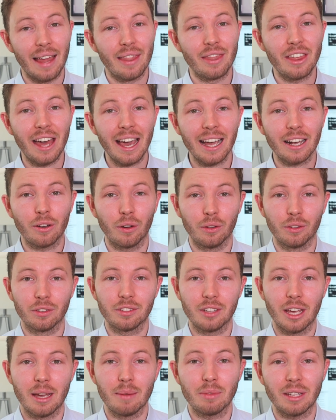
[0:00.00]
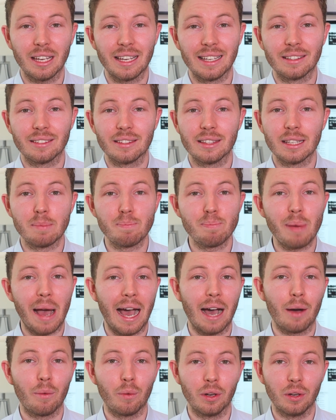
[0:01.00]
And that concept is the
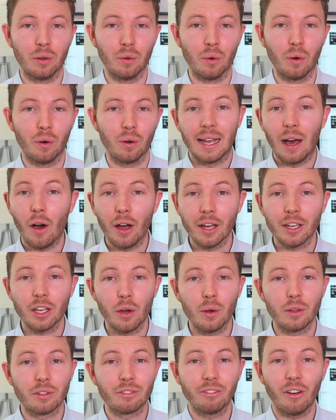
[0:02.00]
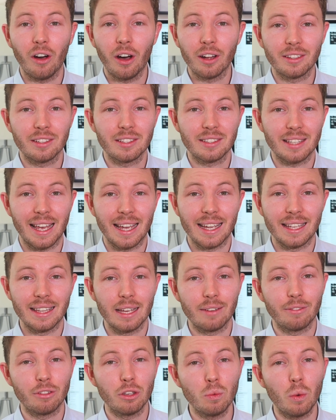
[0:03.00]
power law. Now, I go as far to say that
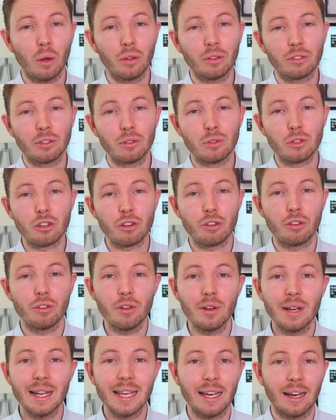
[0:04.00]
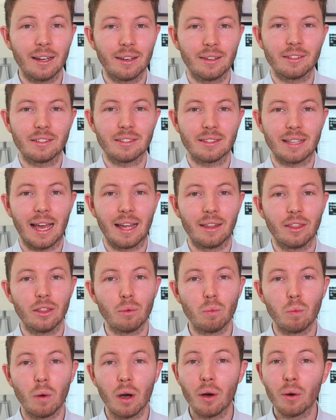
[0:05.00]
if you want to truly understand
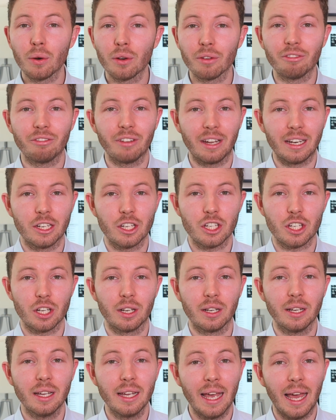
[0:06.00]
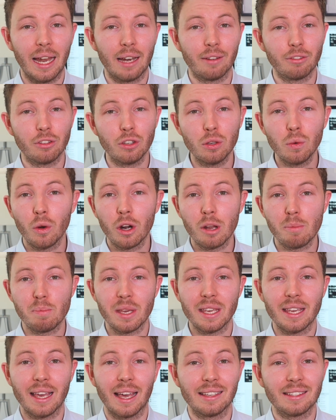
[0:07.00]
the world of venture, and if you want to
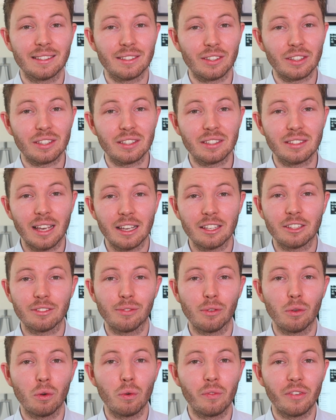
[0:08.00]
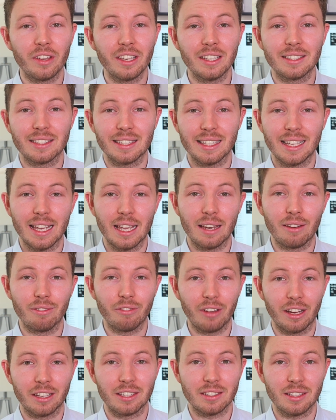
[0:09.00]
be a successful VC
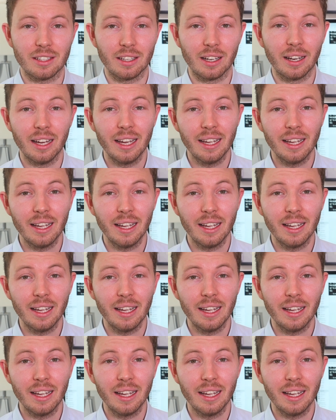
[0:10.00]
investor,